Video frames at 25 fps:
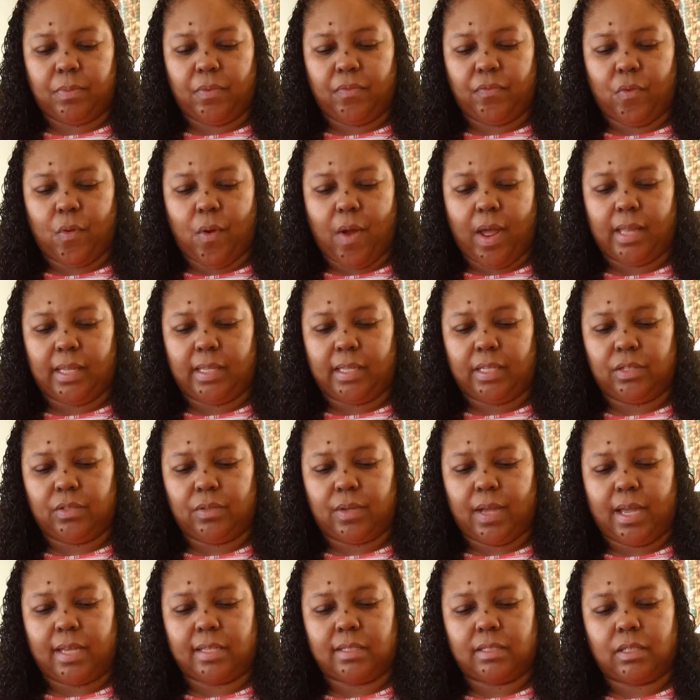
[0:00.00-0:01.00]
before I let you
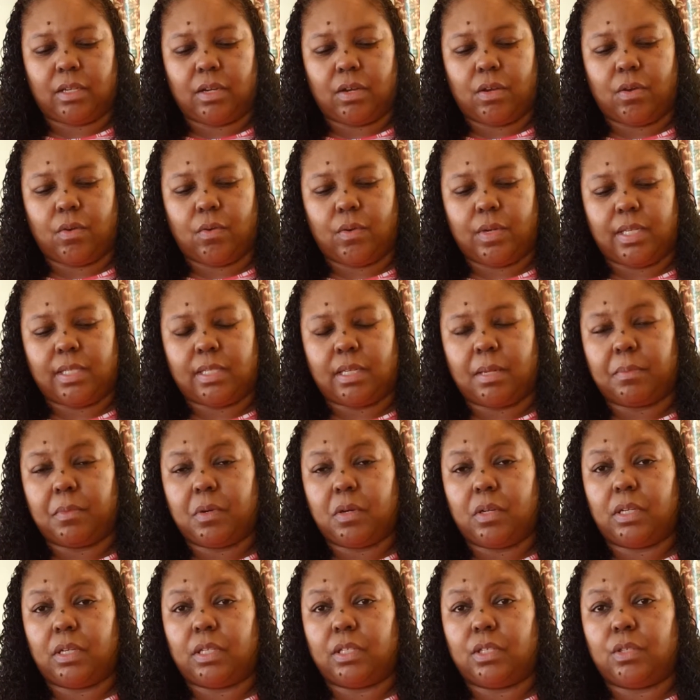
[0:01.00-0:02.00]
guys go is I'm
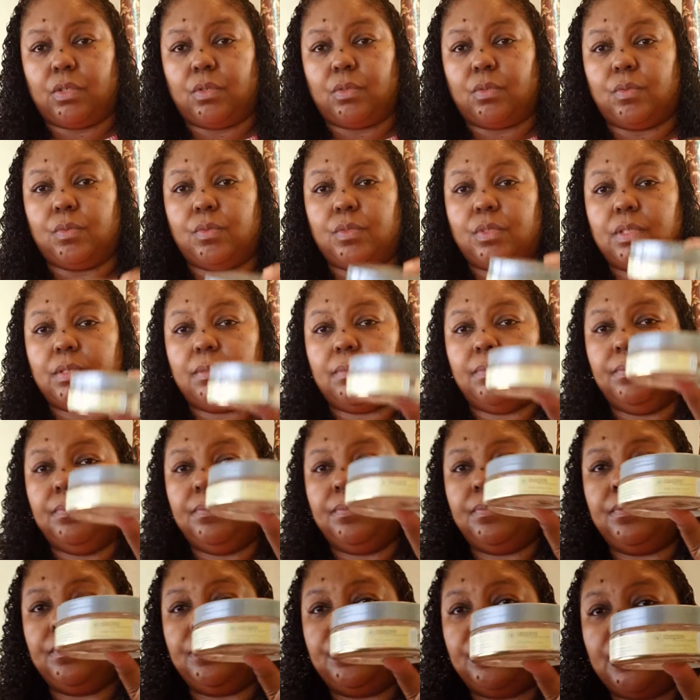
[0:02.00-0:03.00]
going to use
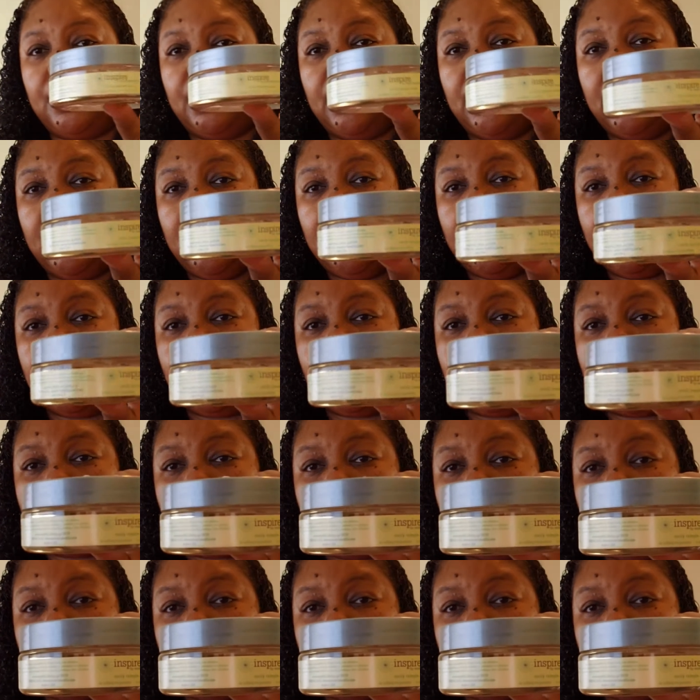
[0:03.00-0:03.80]
this